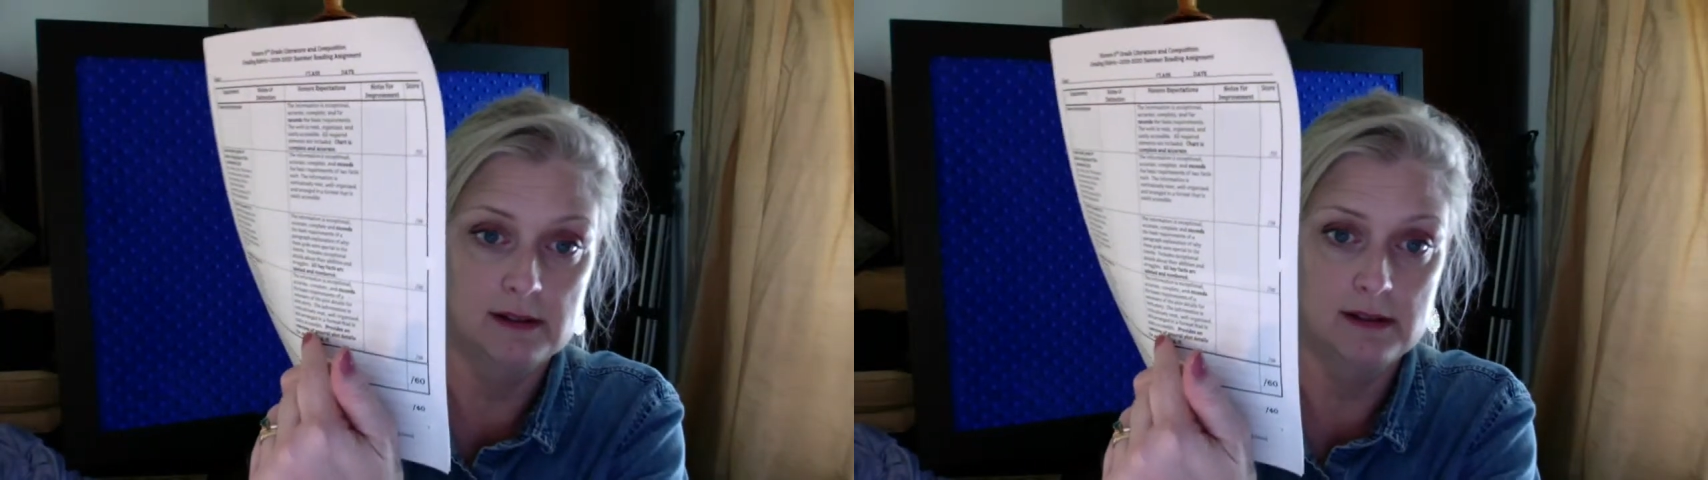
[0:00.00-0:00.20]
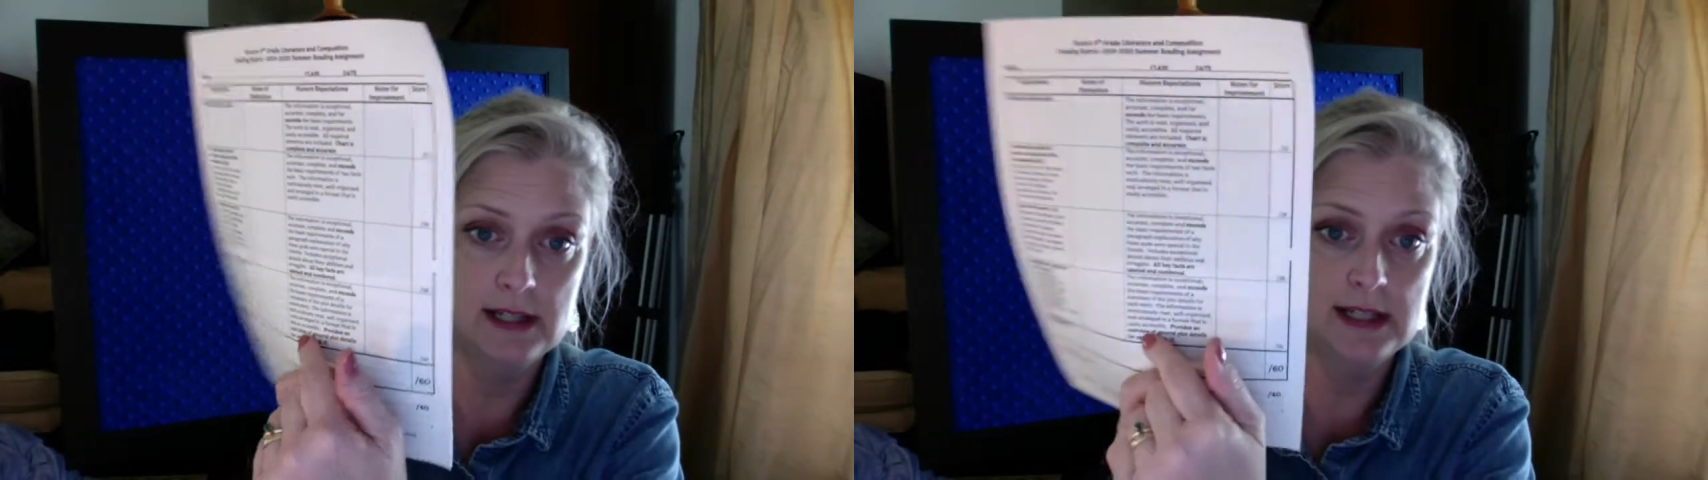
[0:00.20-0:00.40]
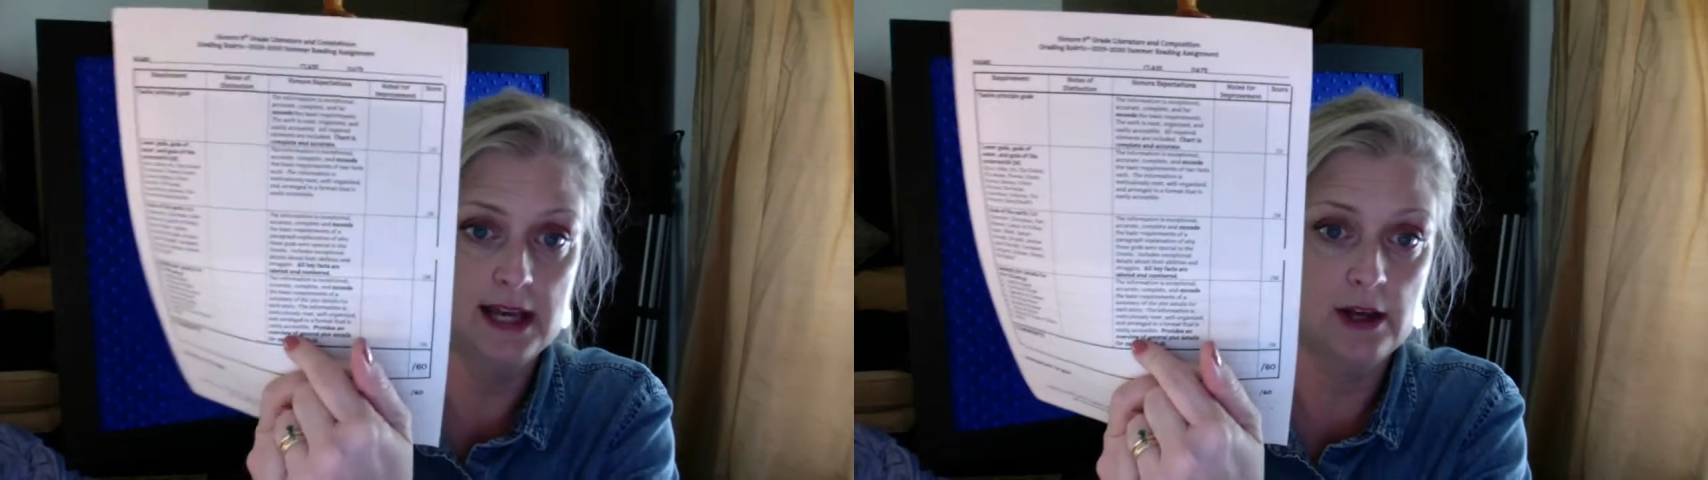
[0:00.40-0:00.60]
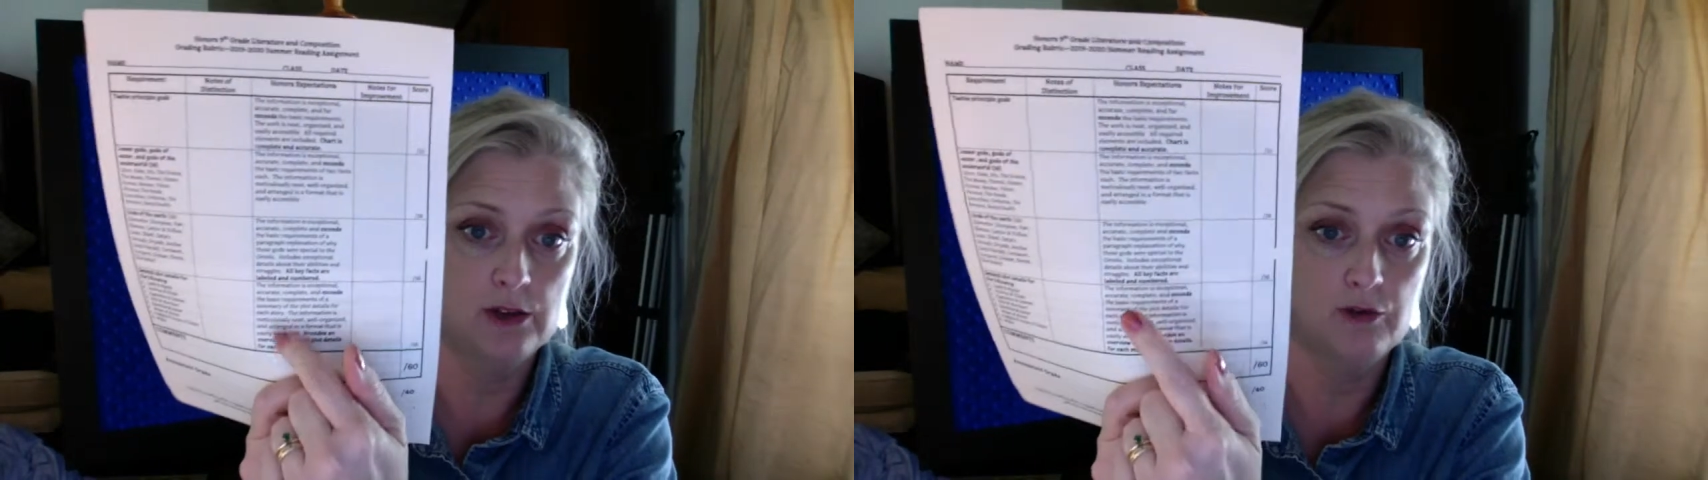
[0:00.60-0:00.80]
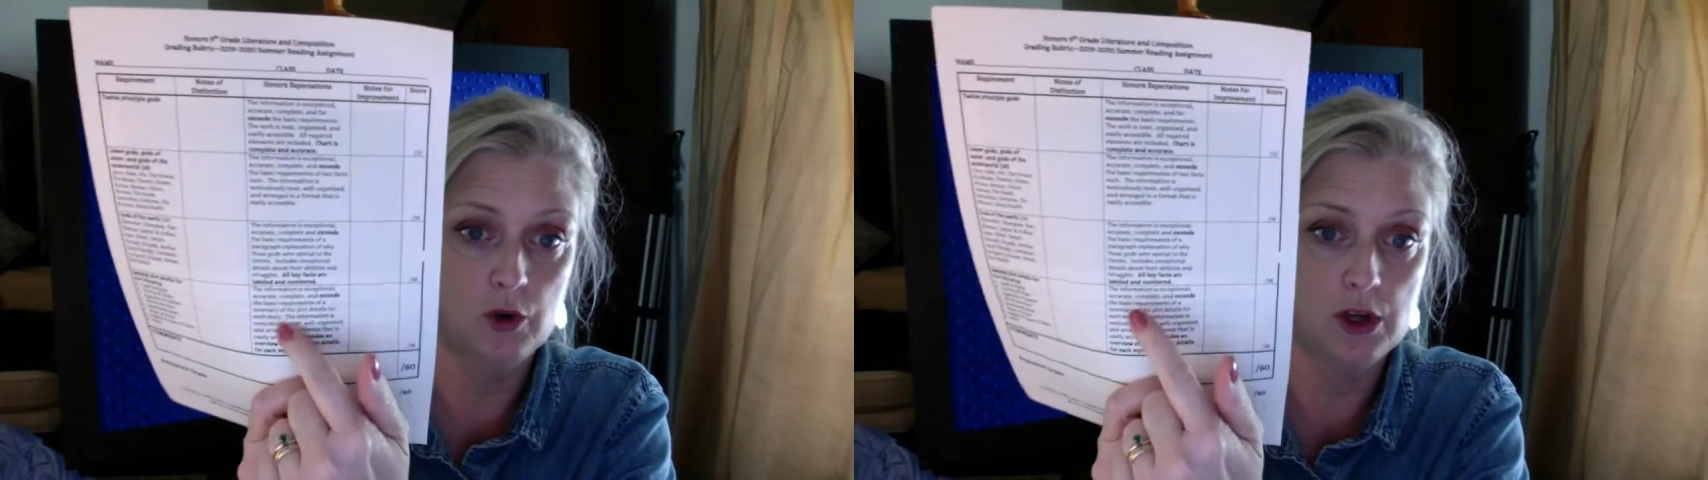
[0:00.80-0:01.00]

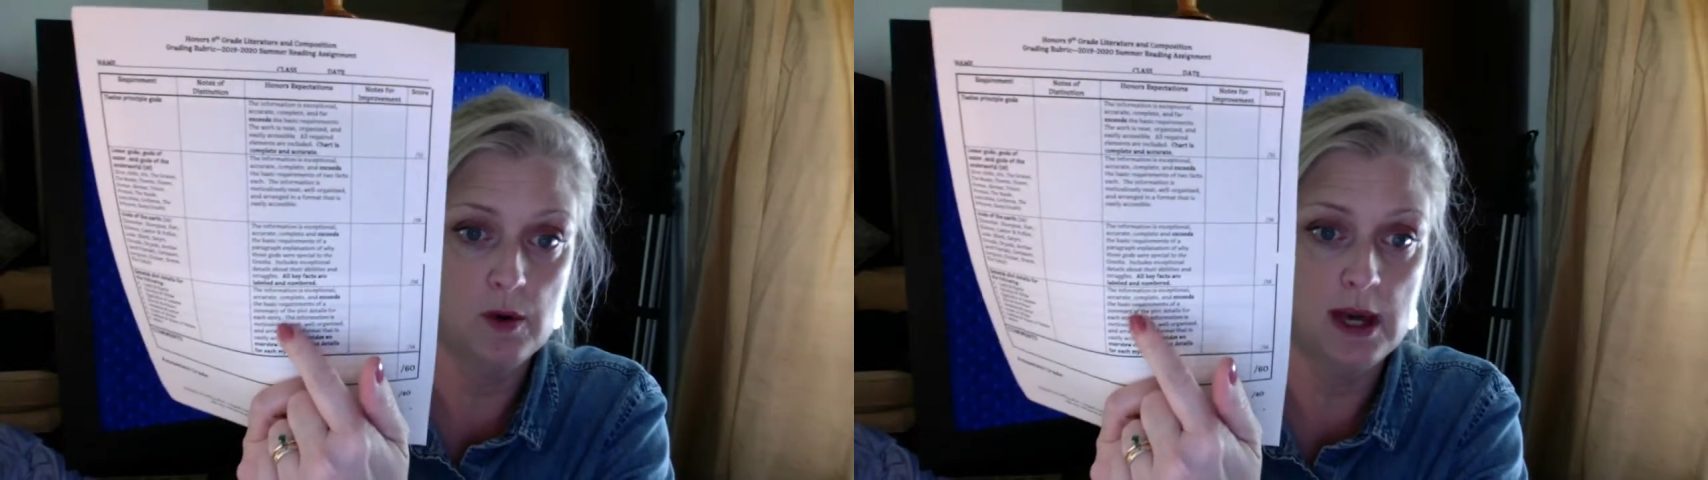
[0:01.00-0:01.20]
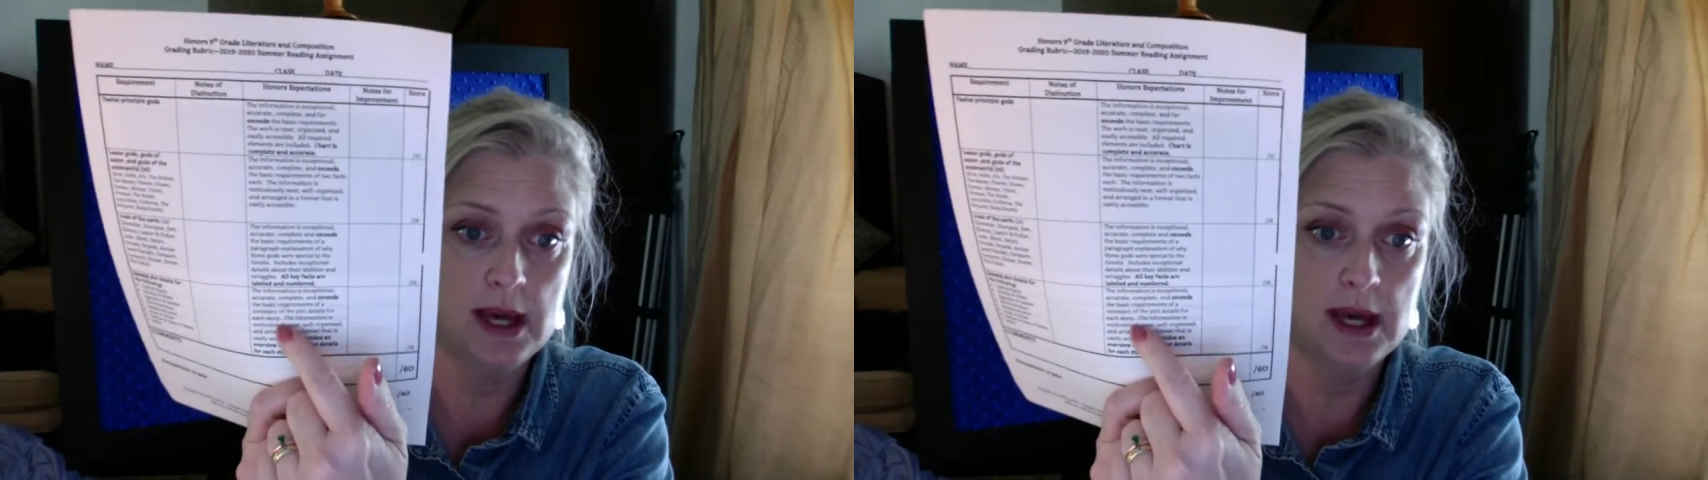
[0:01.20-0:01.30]
detailed for you